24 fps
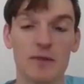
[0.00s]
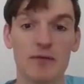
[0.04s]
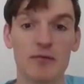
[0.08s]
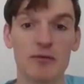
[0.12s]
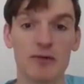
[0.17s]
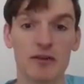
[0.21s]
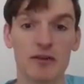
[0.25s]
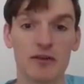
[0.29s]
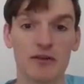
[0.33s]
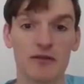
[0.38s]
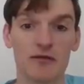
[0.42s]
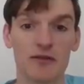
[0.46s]
the
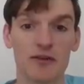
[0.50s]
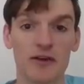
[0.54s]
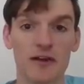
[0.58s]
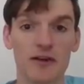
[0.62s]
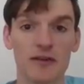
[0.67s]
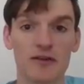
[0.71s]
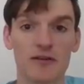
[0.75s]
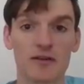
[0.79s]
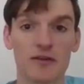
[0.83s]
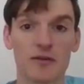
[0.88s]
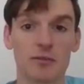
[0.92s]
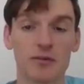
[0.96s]
people on the
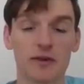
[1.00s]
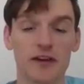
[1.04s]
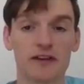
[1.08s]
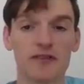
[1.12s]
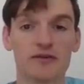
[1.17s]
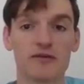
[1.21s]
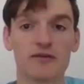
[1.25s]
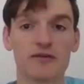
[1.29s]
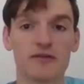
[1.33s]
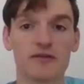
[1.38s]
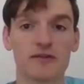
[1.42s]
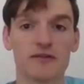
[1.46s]
front, the
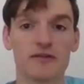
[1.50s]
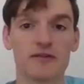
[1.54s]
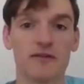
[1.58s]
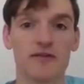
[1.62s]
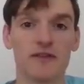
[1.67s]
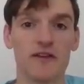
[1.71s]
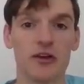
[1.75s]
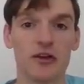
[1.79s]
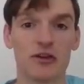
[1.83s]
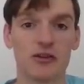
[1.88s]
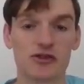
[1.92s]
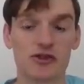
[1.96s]
Blazers,
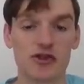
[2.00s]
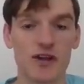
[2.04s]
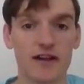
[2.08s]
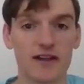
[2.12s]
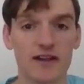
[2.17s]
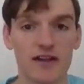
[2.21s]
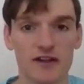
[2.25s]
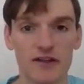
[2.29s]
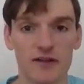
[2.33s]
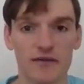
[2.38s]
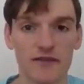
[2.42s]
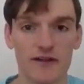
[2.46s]
they're
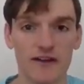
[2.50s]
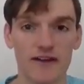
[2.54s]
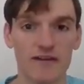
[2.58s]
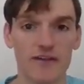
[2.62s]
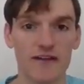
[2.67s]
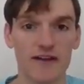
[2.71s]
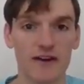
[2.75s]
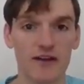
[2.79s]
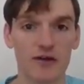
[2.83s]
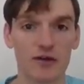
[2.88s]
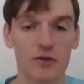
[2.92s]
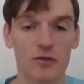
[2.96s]
trying to
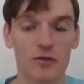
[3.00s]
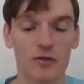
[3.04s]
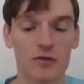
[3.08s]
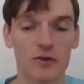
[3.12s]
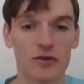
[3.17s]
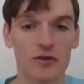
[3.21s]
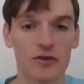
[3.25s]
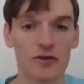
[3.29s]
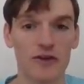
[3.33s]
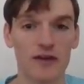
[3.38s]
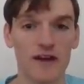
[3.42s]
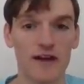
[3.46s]
defend that
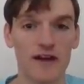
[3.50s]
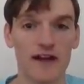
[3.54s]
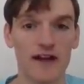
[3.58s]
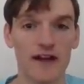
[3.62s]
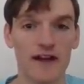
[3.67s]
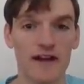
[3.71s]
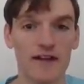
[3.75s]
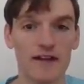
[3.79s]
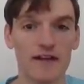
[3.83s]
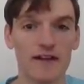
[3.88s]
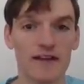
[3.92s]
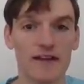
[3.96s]
corner,
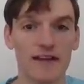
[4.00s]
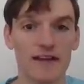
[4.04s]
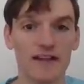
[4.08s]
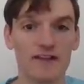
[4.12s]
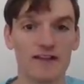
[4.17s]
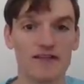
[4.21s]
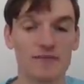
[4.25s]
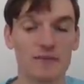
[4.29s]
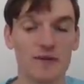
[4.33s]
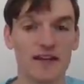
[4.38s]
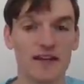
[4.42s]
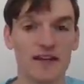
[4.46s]
and
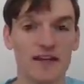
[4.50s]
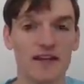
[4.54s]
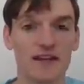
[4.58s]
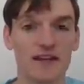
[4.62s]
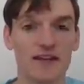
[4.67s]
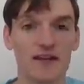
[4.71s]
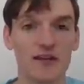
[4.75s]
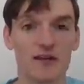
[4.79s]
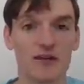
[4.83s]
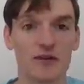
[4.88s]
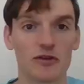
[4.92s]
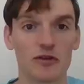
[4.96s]
it's
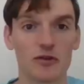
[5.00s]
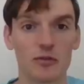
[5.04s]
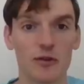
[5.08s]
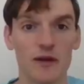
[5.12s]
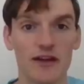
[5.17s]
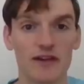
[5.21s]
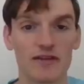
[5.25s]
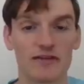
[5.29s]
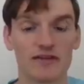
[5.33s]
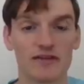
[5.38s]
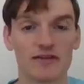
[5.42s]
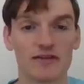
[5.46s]
making the
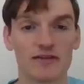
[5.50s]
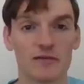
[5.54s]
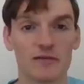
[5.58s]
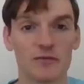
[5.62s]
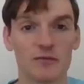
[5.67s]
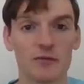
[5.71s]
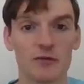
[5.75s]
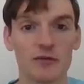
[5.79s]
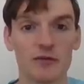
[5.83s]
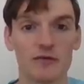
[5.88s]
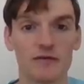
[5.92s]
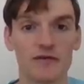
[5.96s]
race
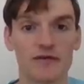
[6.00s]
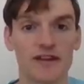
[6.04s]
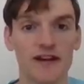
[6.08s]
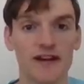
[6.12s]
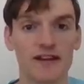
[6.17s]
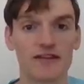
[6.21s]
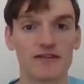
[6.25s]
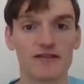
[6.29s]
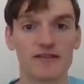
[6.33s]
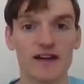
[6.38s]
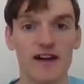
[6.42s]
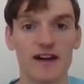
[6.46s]
move
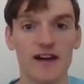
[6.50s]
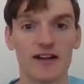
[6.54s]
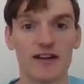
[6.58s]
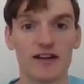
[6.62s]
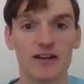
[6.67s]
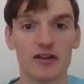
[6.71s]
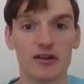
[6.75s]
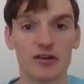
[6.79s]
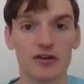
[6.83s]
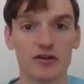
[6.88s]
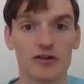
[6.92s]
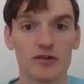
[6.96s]
side to
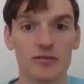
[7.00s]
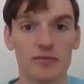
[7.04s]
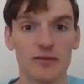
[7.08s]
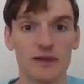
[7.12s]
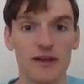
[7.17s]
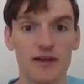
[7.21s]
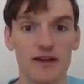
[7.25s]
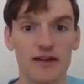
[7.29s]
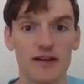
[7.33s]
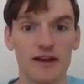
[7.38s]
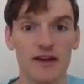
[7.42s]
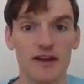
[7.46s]
side a good
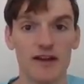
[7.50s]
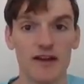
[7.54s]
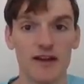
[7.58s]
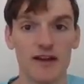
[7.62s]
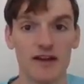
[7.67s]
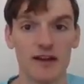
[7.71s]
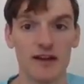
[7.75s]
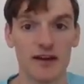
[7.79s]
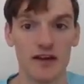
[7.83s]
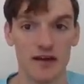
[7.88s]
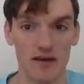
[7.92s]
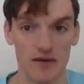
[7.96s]
bit.
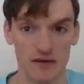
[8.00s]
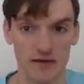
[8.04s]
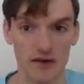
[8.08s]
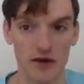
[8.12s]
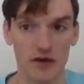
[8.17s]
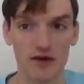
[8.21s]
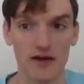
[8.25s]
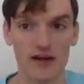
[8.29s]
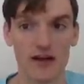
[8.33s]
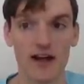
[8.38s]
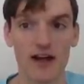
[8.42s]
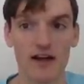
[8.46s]

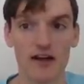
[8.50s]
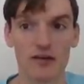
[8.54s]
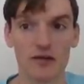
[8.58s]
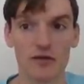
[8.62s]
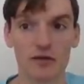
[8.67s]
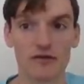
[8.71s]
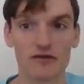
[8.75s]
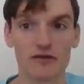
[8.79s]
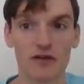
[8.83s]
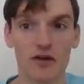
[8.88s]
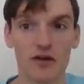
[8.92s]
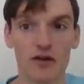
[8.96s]
There, a guy
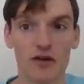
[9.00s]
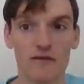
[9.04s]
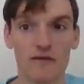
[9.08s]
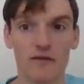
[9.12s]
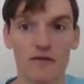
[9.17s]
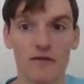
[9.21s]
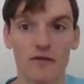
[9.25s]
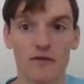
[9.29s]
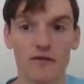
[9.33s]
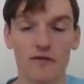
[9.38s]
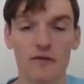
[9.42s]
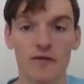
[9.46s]
goes
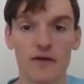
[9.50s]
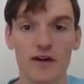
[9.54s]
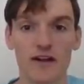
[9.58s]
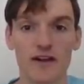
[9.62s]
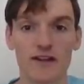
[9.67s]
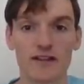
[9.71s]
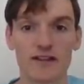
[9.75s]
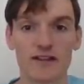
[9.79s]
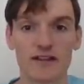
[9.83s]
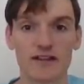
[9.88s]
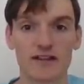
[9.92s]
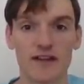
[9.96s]
off the
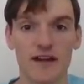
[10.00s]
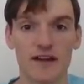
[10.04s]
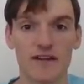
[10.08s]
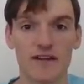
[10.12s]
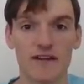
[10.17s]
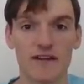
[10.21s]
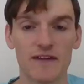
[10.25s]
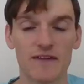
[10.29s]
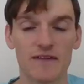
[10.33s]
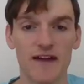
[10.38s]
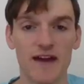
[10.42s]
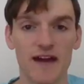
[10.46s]
front.
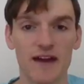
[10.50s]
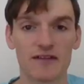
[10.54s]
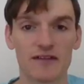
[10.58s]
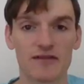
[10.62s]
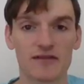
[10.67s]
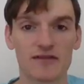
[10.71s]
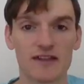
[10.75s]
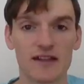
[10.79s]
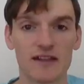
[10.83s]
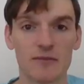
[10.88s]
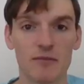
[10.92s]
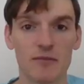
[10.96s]
I think
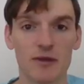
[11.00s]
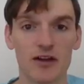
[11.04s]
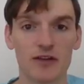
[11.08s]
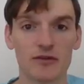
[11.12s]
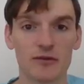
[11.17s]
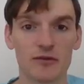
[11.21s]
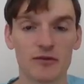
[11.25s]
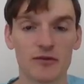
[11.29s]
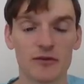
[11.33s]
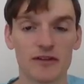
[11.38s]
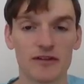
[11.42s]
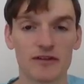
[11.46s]
that's
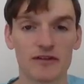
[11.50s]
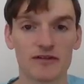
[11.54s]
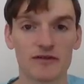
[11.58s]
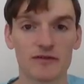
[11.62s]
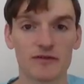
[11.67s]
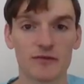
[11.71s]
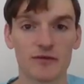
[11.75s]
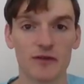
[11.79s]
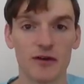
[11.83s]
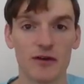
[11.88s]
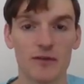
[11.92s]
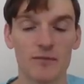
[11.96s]
Iman
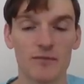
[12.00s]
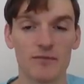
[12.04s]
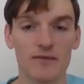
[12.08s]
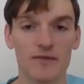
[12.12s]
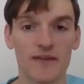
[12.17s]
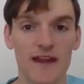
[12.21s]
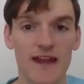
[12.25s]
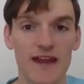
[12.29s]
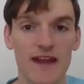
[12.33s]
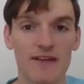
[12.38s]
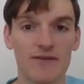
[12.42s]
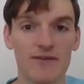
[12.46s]
Lucas
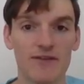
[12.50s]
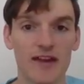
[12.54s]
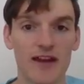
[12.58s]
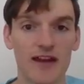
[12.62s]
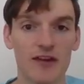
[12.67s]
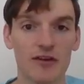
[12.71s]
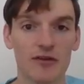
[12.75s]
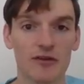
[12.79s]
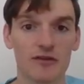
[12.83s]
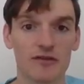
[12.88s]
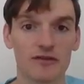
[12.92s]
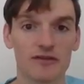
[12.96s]
from the
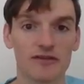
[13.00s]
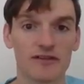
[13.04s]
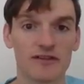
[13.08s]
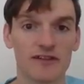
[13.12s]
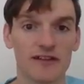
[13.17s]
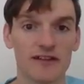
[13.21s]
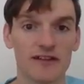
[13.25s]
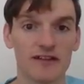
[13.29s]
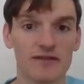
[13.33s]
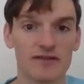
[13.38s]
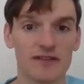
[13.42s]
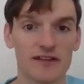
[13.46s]

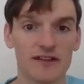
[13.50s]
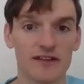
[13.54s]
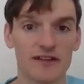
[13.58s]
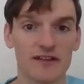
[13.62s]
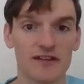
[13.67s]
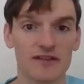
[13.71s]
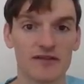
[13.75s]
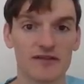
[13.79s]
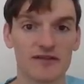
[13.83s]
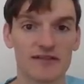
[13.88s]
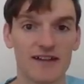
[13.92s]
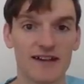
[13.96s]
Aviators. He's going
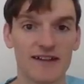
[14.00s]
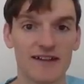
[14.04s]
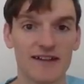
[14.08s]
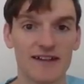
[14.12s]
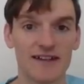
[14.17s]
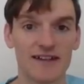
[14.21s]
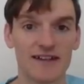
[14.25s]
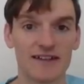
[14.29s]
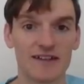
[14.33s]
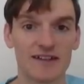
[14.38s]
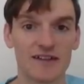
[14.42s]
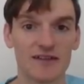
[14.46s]
to
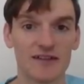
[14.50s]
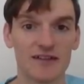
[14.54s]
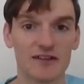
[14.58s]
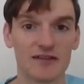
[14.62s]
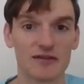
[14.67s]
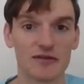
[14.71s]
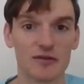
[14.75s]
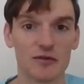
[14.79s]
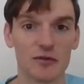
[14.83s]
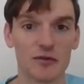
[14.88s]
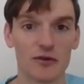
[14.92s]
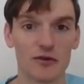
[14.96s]
send it into
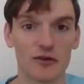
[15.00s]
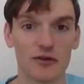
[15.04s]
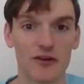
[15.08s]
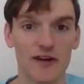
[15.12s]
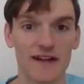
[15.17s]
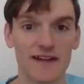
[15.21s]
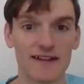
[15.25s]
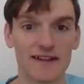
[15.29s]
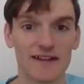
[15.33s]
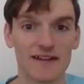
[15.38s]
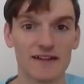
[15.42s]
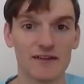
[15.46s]
this corner